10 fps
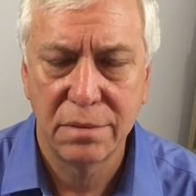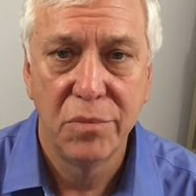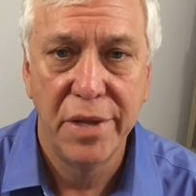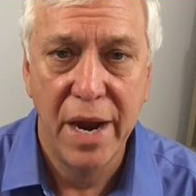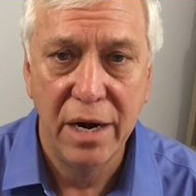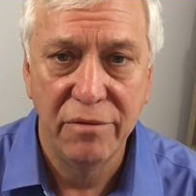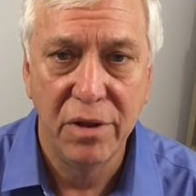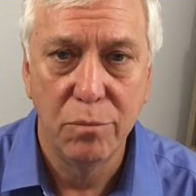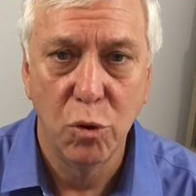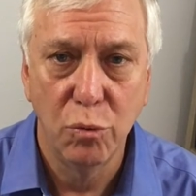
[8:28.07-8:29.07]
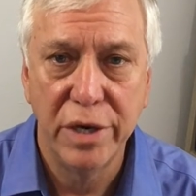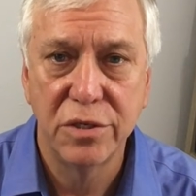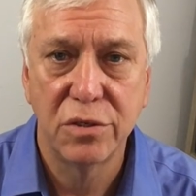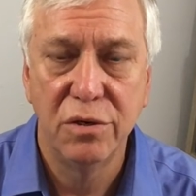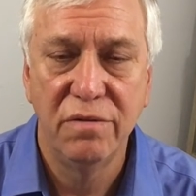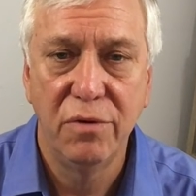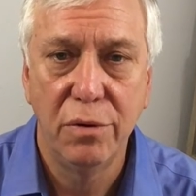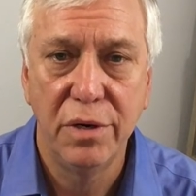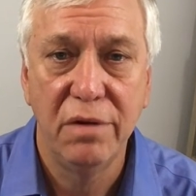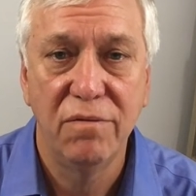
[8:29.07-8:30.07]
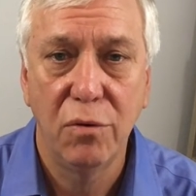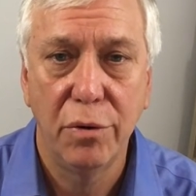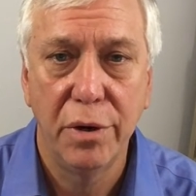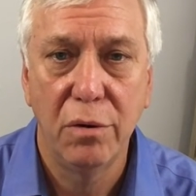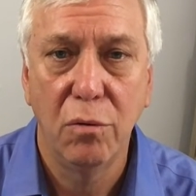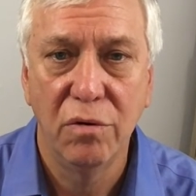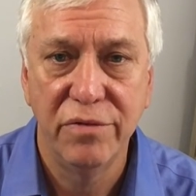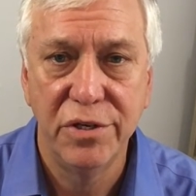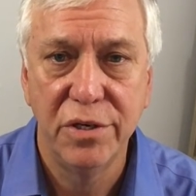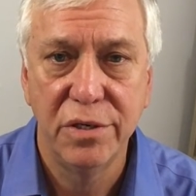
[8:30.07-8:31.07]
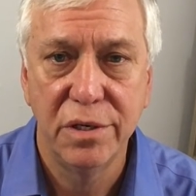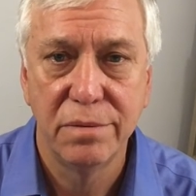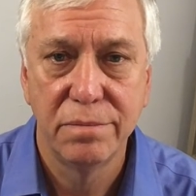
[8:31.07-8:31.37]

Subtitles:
9 of them were registered to vote in Florida or Virginia.